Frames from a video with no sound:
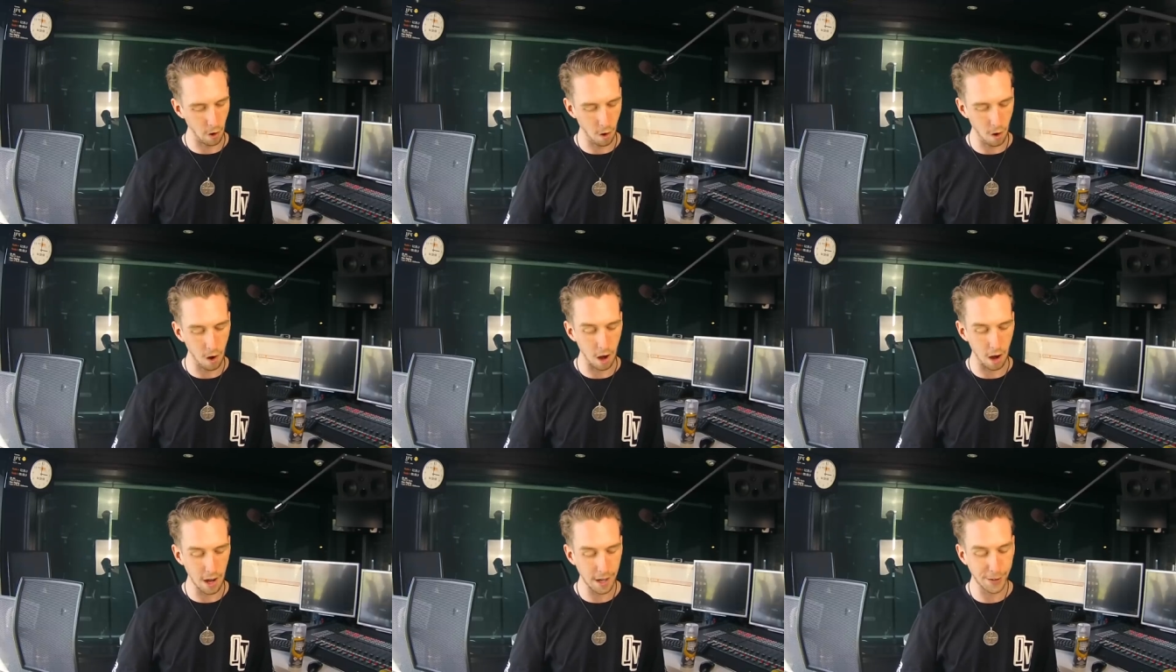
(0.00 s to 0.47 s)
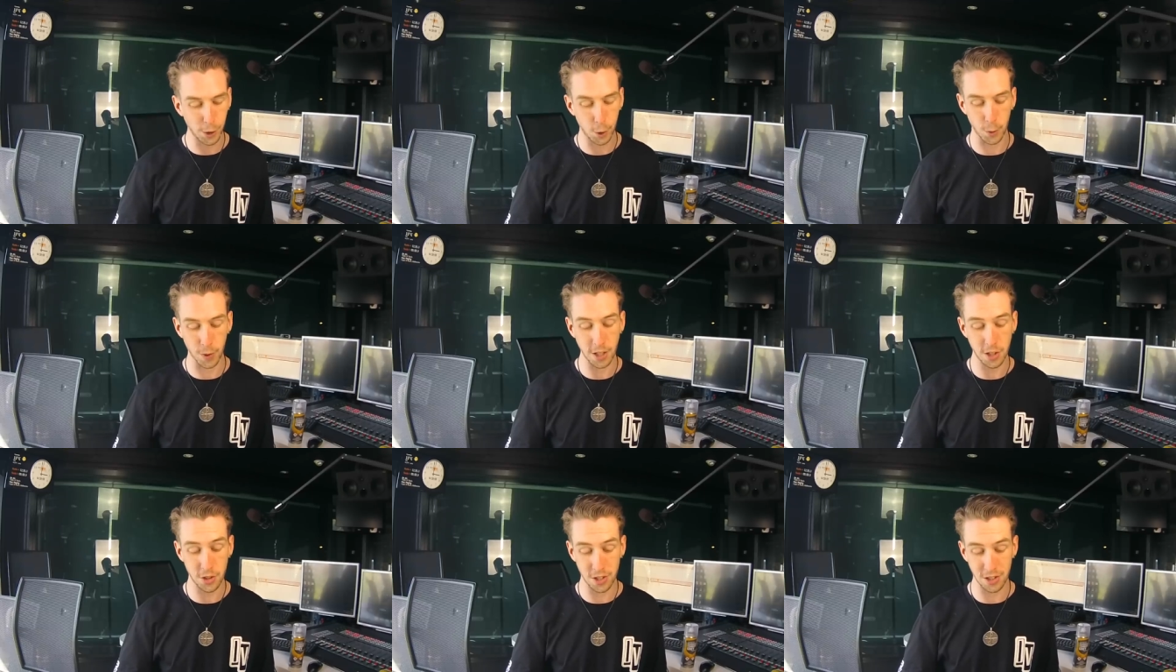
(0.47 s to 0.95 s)
Or
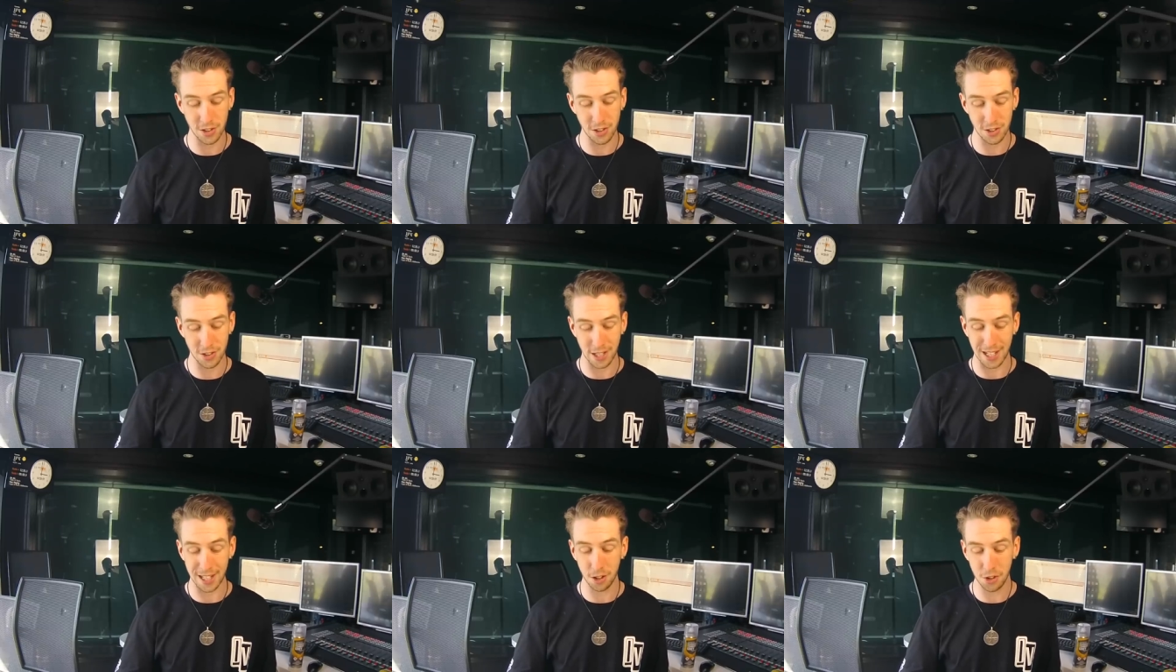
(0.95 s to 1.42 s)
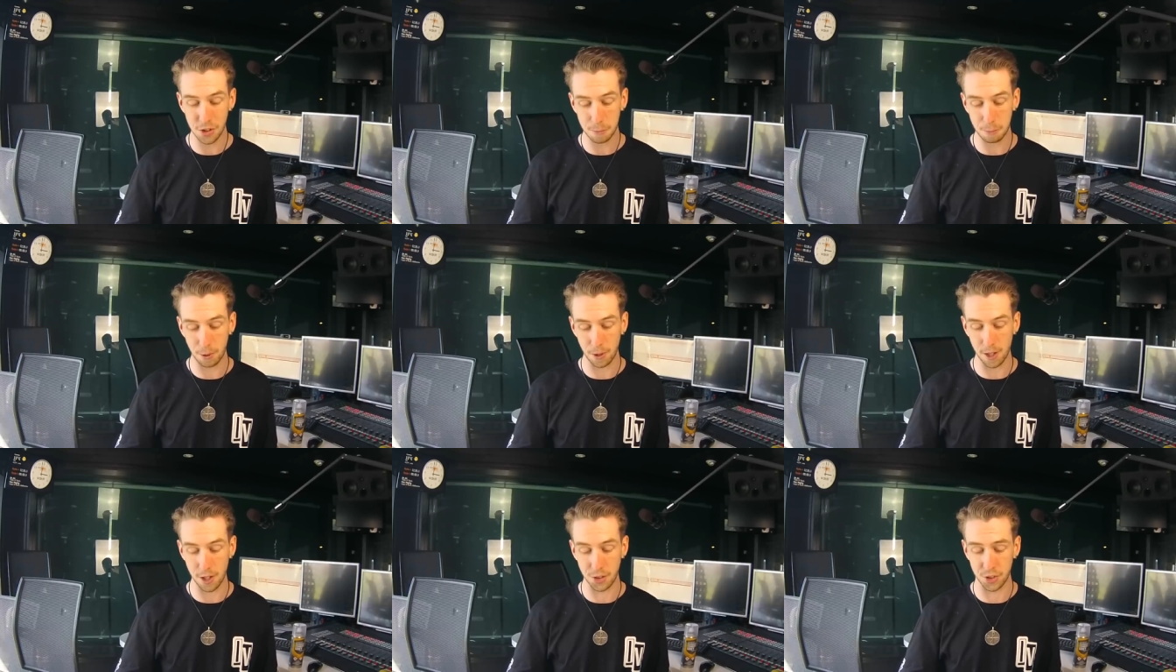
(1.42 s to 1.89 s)
Christian
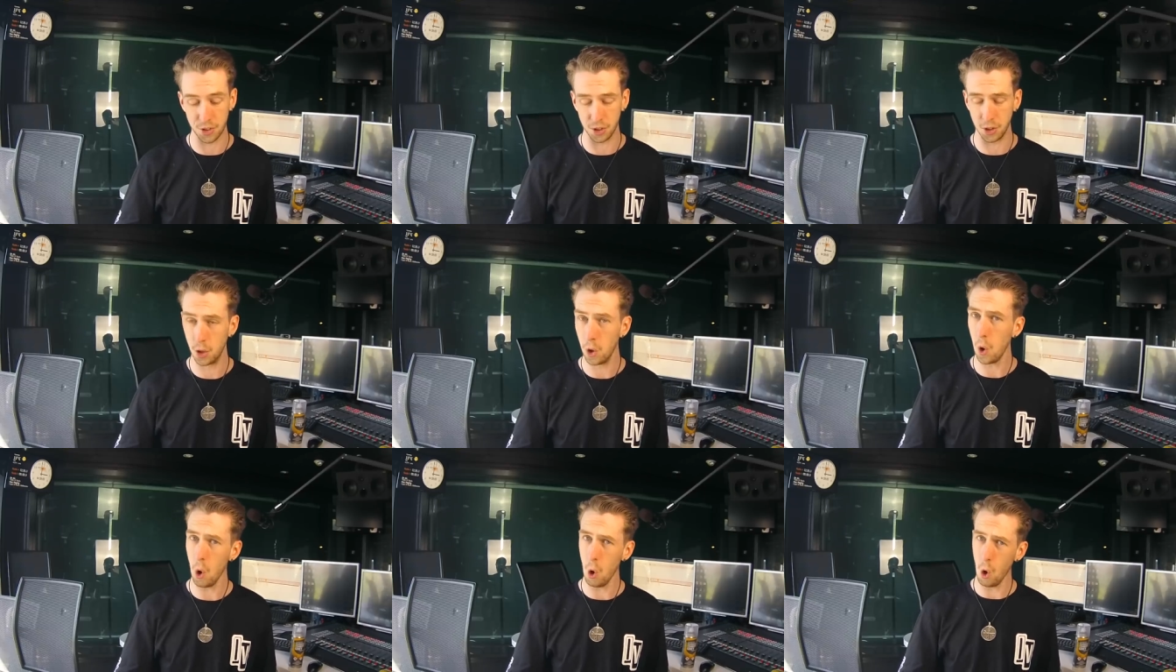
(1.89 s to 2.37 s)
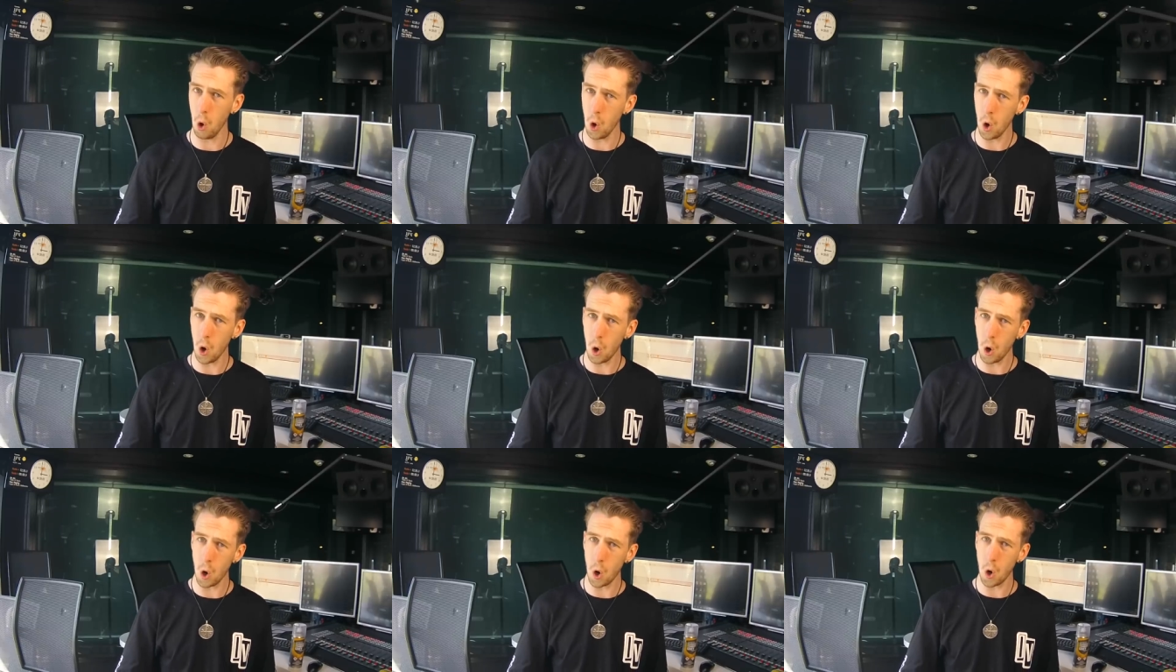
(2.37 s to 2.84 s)
salesperson.
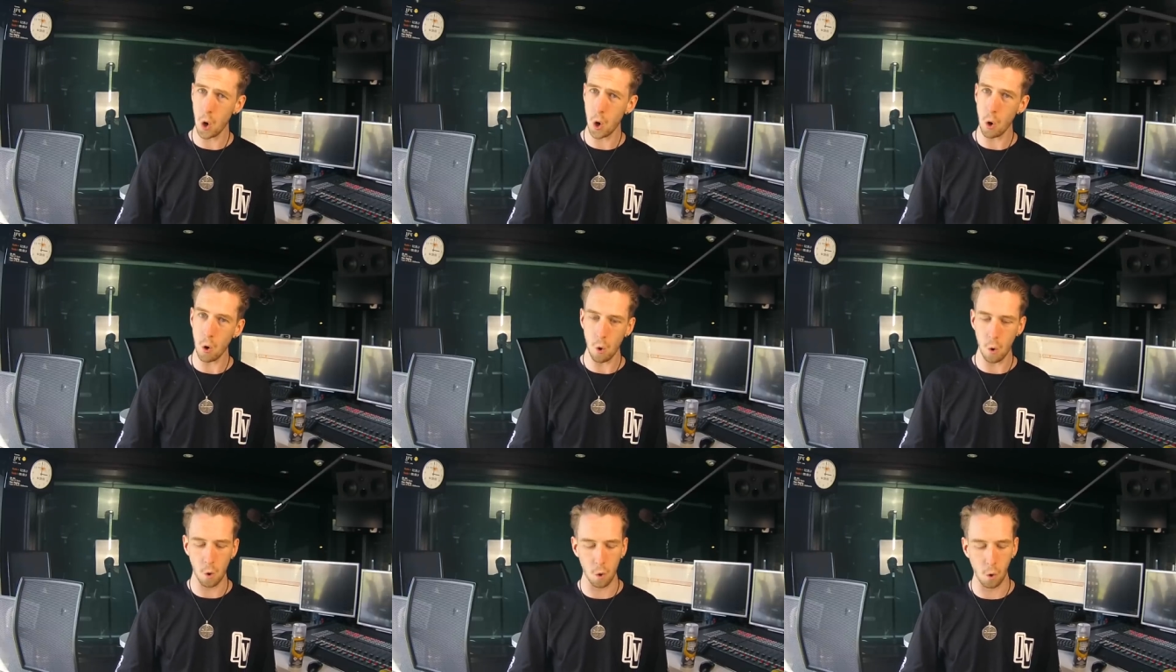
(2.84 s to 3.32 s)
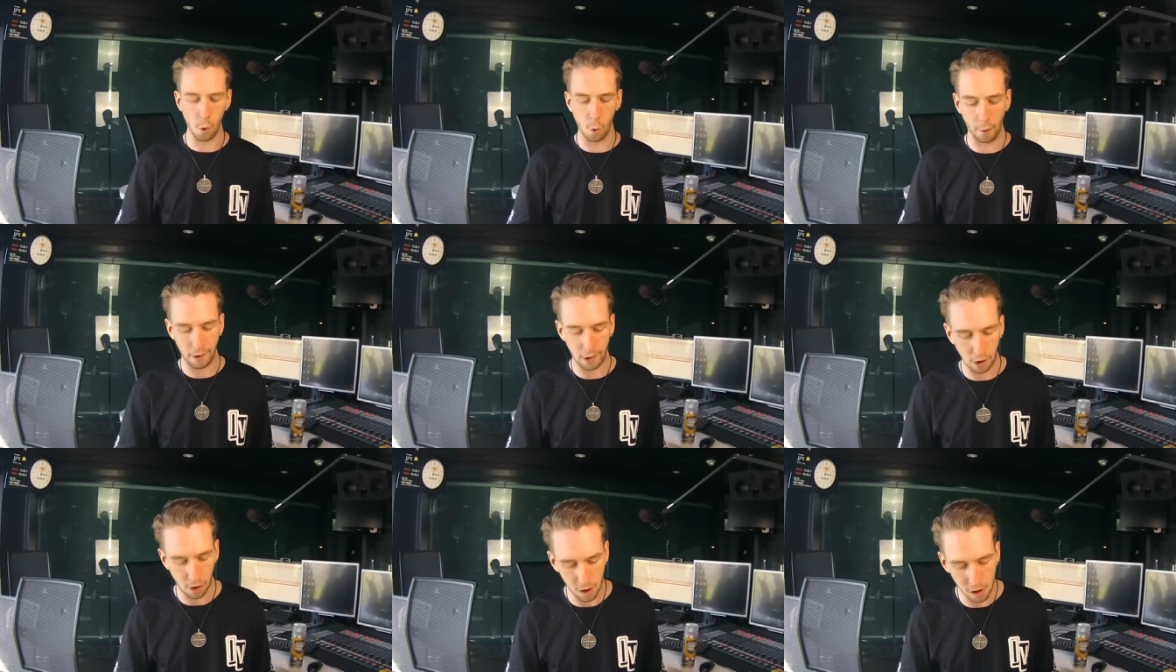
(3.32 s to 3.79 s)

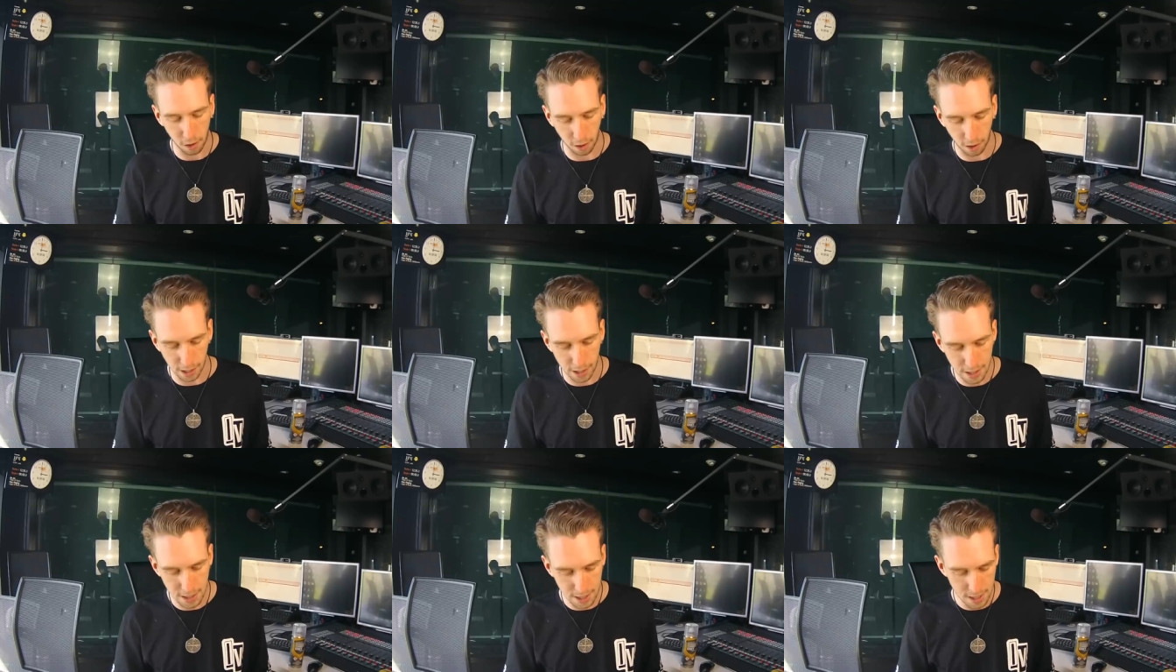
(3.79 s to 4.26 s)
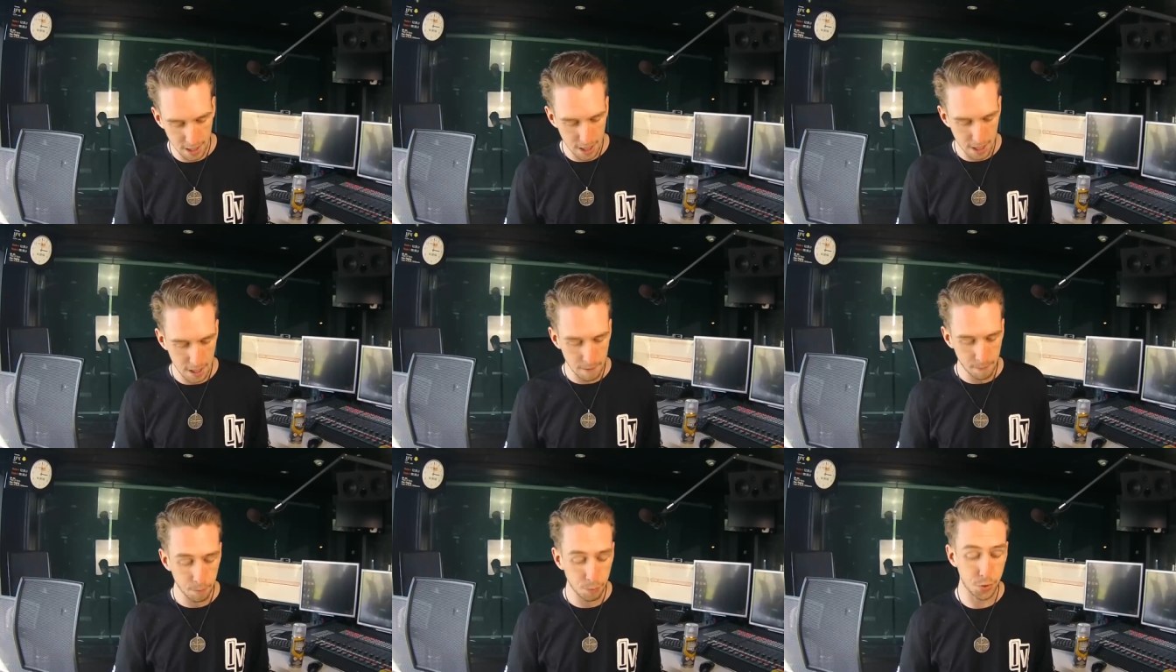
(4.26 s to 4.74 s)
Ooh. Or
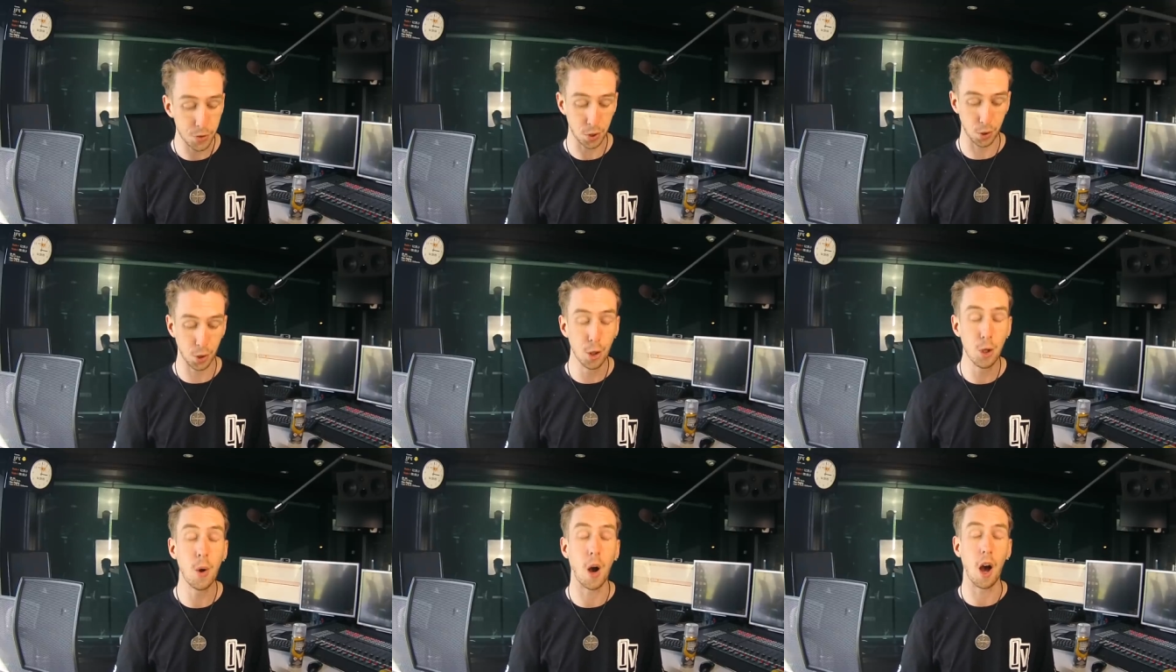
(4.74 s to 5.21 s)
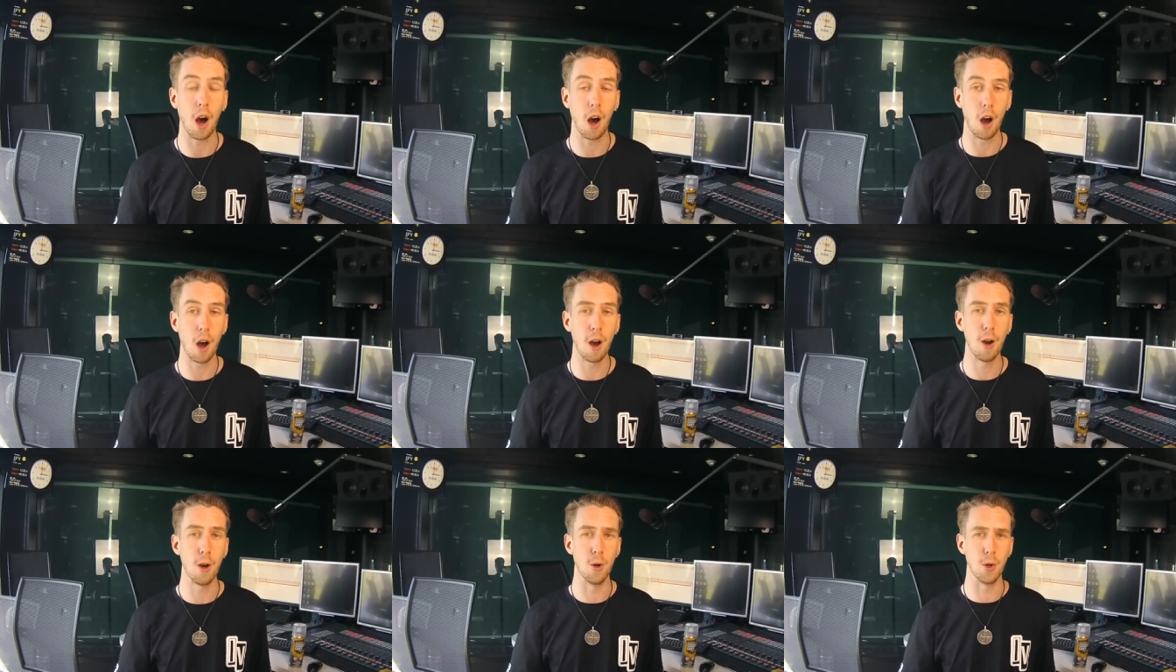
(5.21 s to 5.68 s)
two
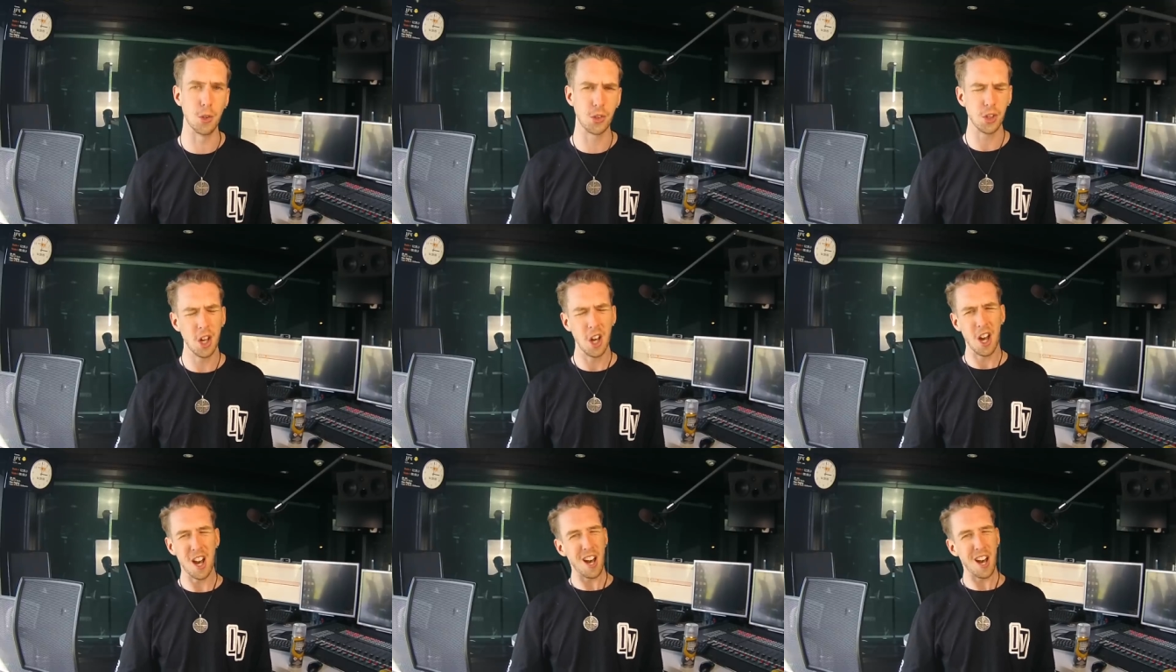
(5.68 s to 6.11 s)
hoes.